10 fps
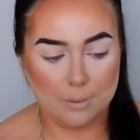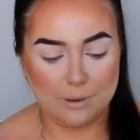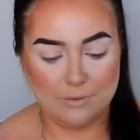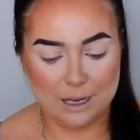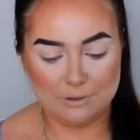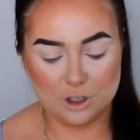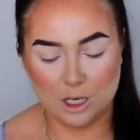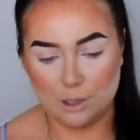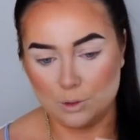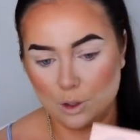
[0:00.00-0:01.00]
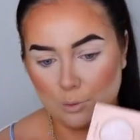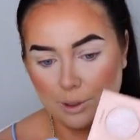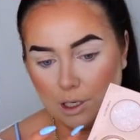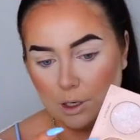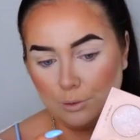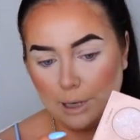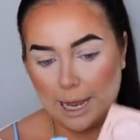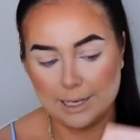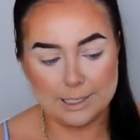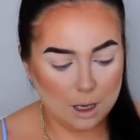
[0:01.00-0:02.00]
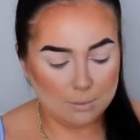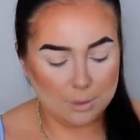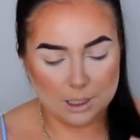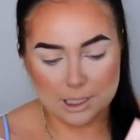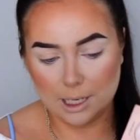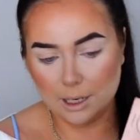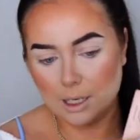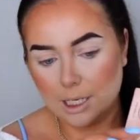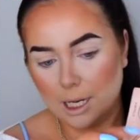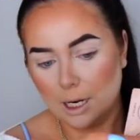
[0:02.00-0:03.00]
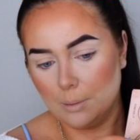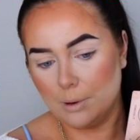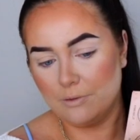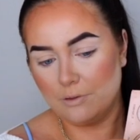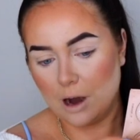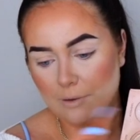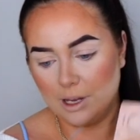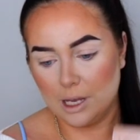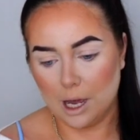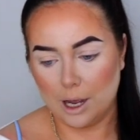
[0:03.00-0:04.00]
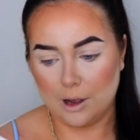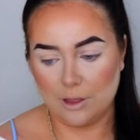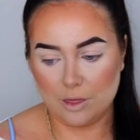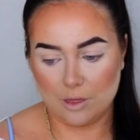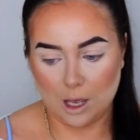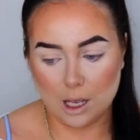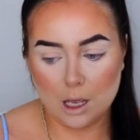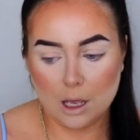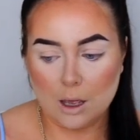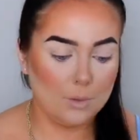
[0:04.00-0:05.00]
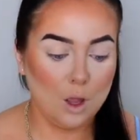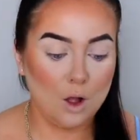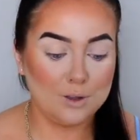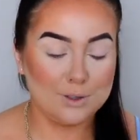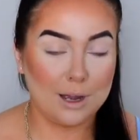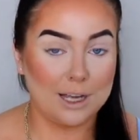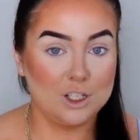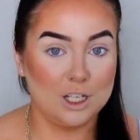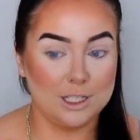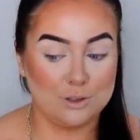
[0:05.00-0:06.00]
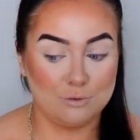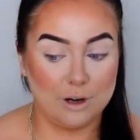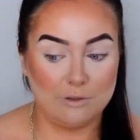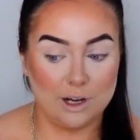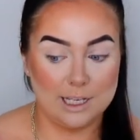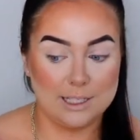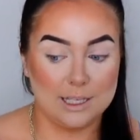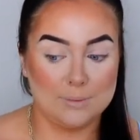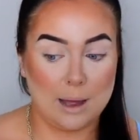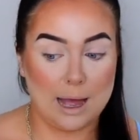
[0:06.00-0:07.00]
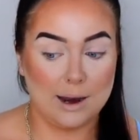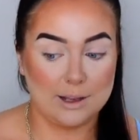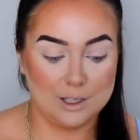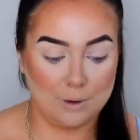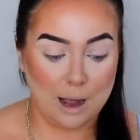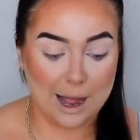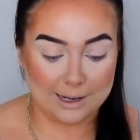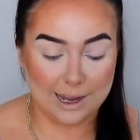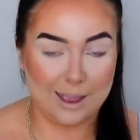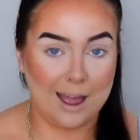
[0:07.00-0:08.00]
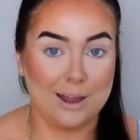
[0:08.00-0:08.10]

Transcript: My favourite shade was always Glow Getter, but today I'm going to take a little bit of Forever Young, I think. Also, guys, she's re-released this palette, so you can get your